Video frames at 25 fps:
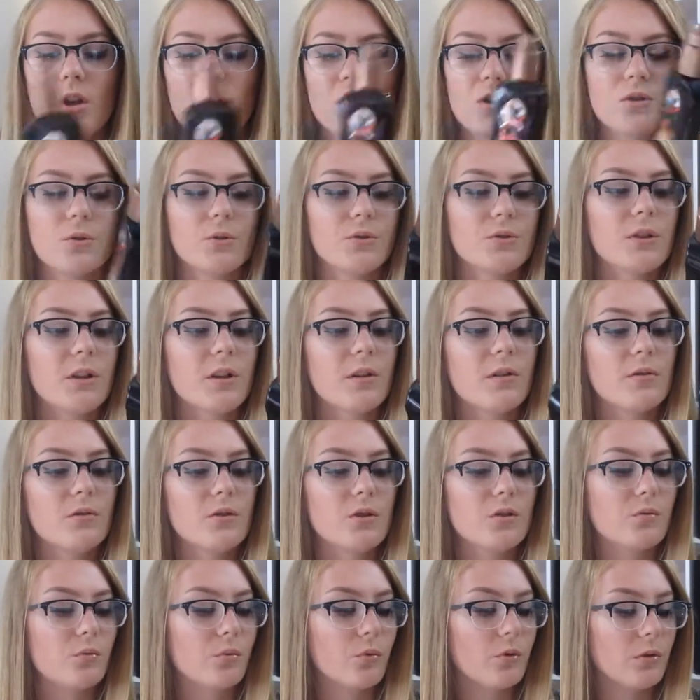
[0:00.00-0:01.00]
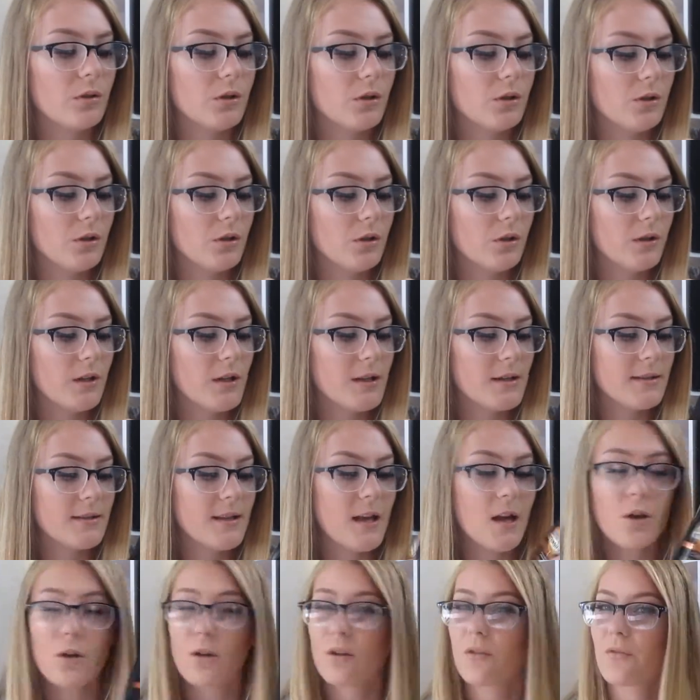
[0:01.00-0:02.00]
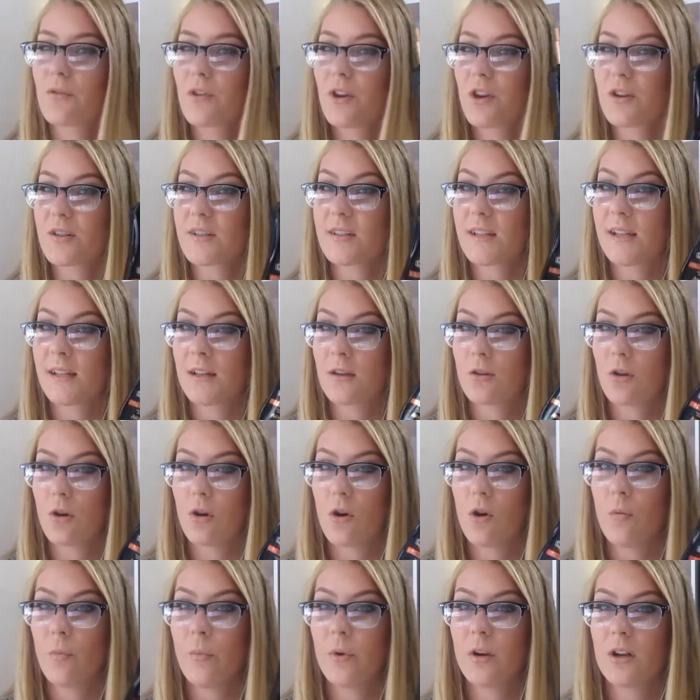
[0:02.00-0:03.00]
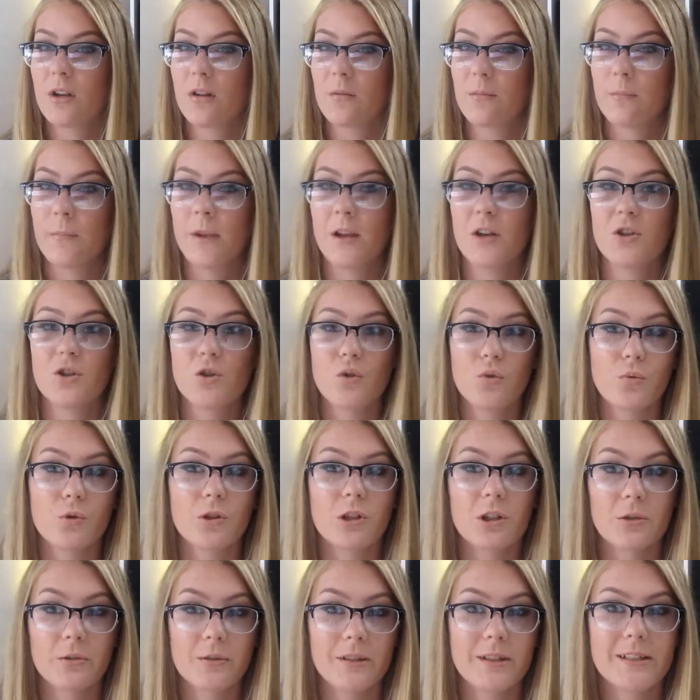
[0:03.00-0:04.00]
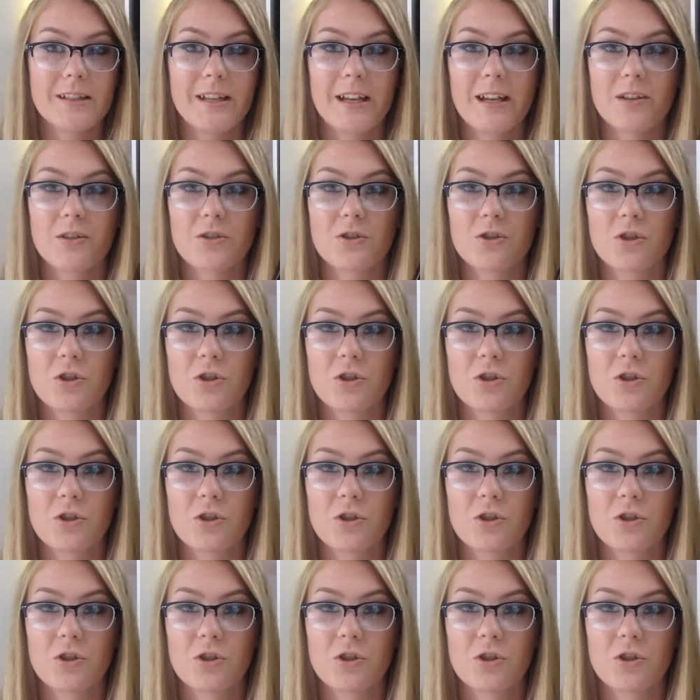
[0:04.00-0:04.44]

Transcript: So it's like just really good. It's not good for your skin at all, but it makes you really, really tan.